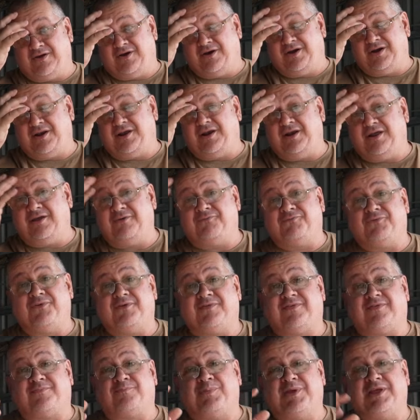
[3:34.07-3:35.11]
I don't know if
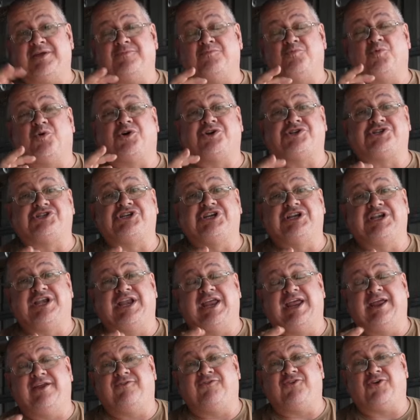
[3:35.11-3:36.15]
you've been watching
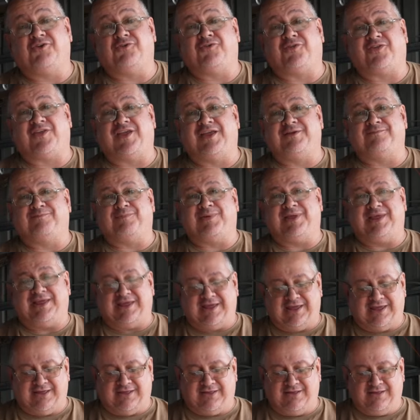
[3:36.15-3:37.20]
Andrew St.
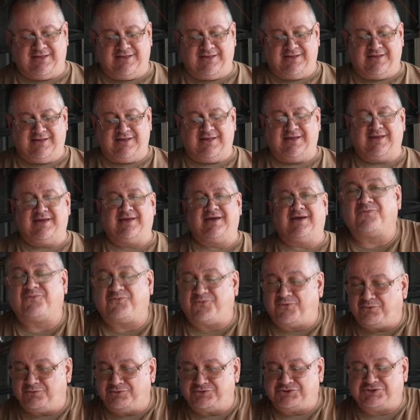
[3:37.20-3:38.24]
Pierre
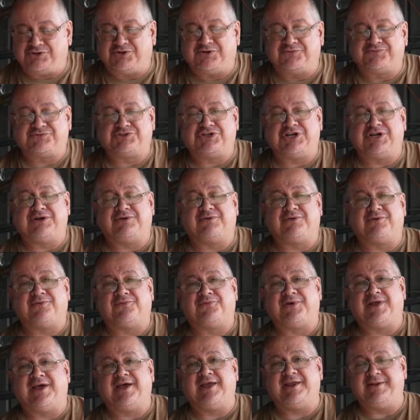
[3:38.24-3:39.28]
4Drive channel of
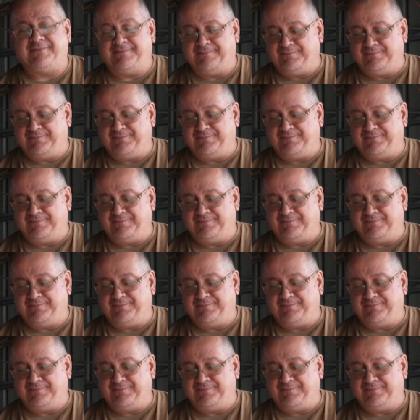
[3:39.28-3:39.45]
late,